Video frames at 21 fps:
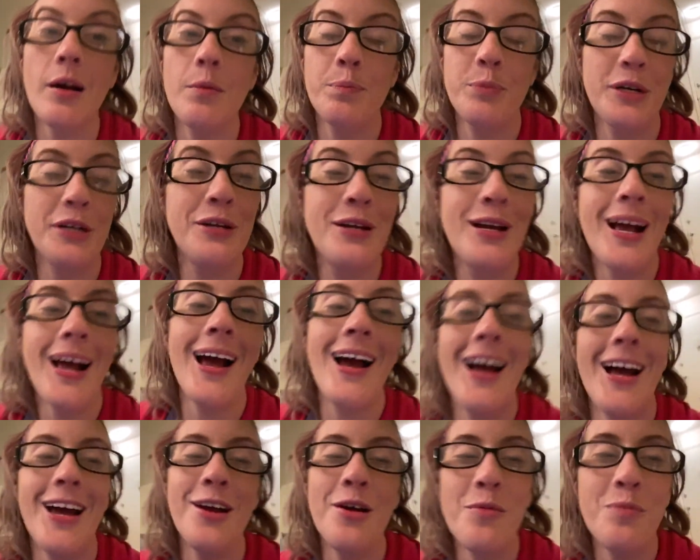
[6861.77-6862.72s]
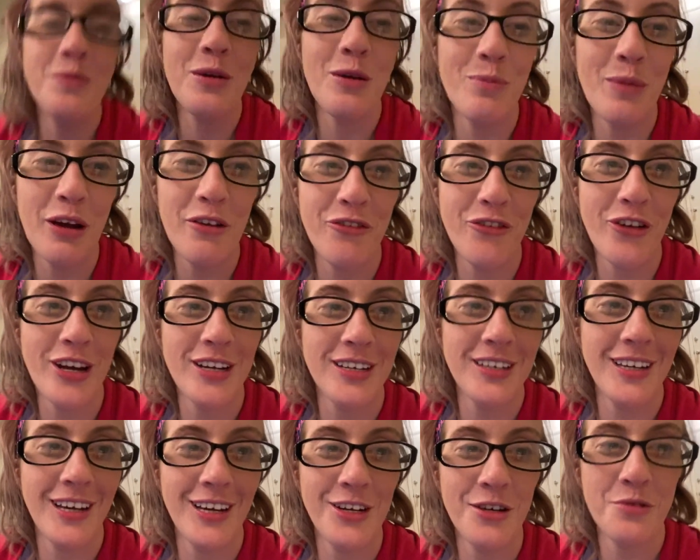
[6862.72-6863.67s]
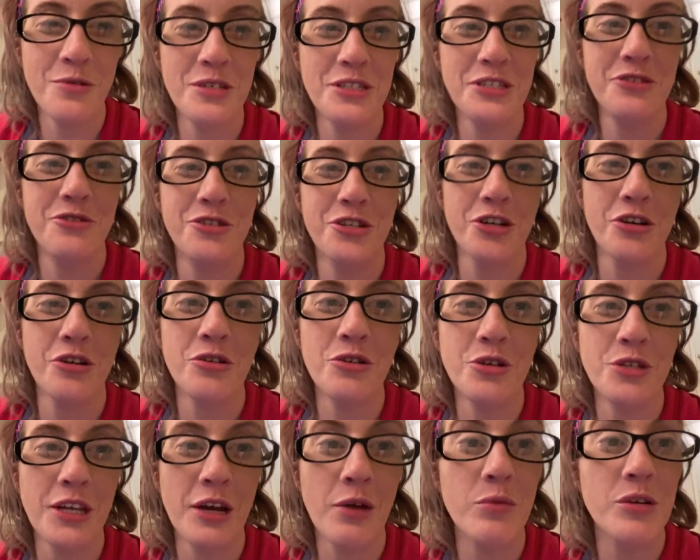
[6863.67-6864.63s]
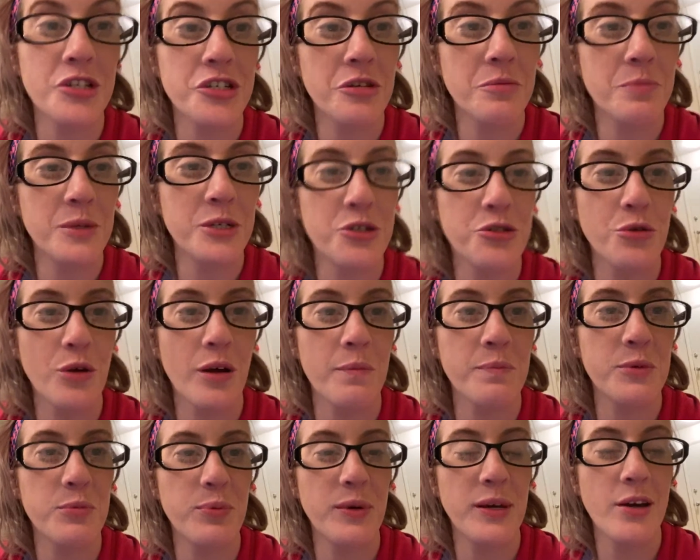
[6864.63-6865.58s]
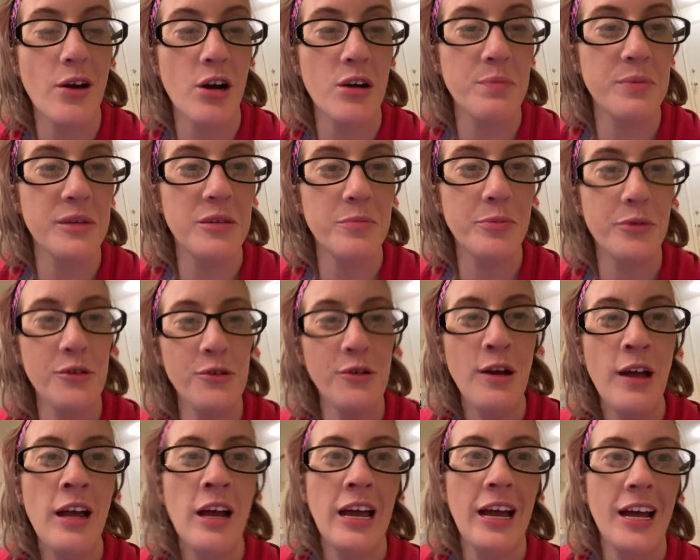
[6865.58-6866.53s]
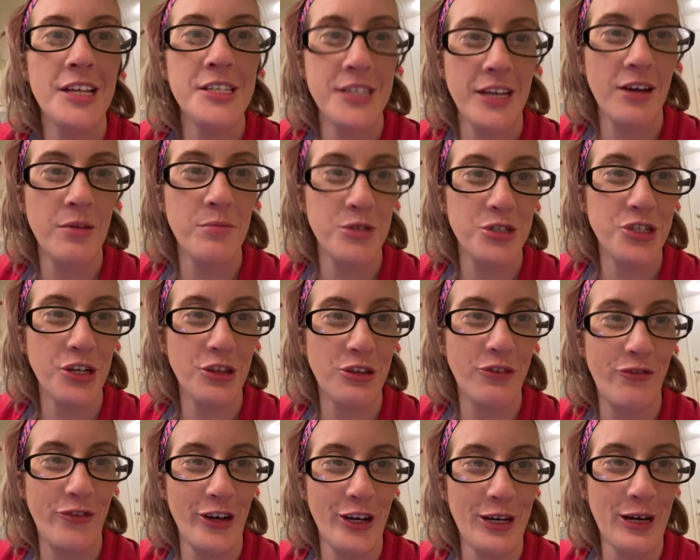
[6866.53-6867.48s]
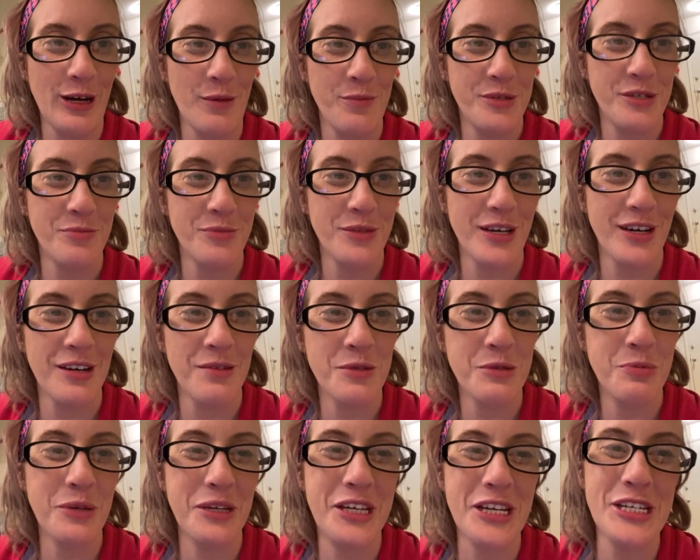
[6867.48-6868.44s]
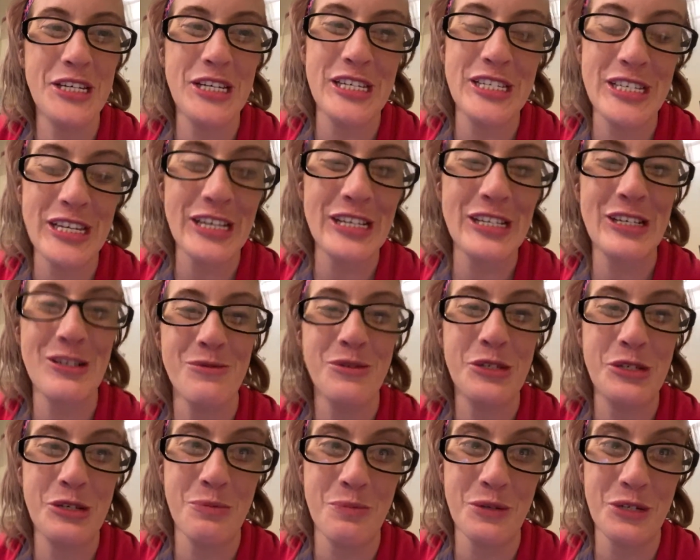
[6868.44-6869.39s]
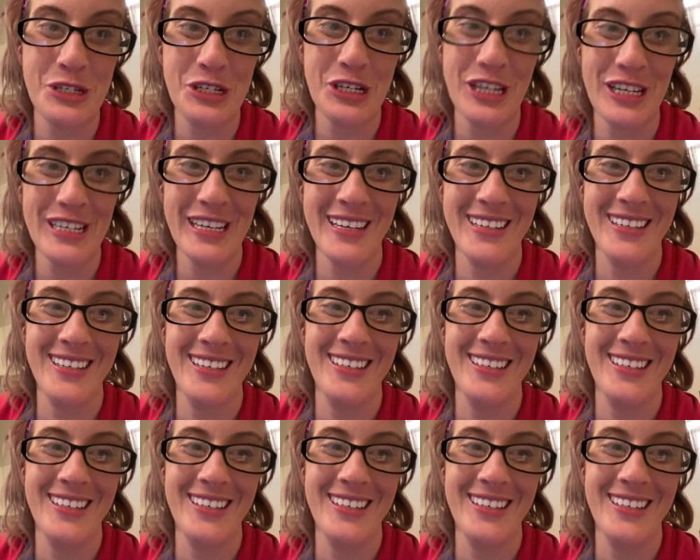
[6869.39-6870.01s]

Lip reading: but my friend and I always joke that we should be Trump's PR people and tell him to shut the fuck up sometimes because he says some stupid shit.